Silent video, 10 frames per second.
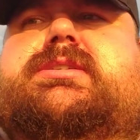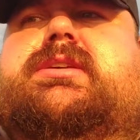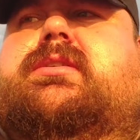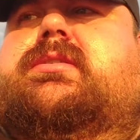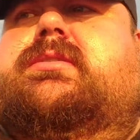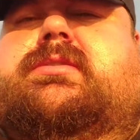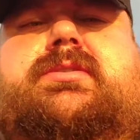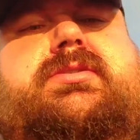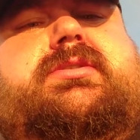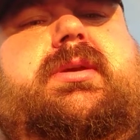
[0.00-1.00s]
going to
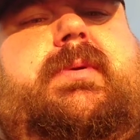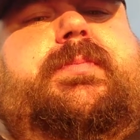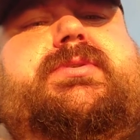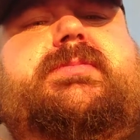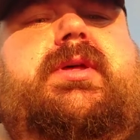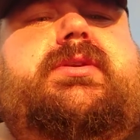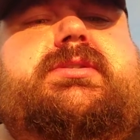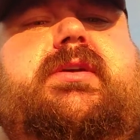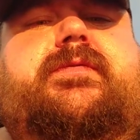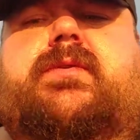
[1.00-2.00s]
come up with some other
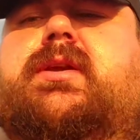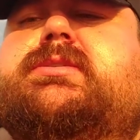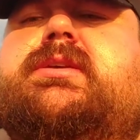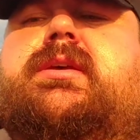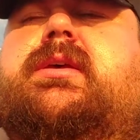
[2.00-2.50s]
stuff for us.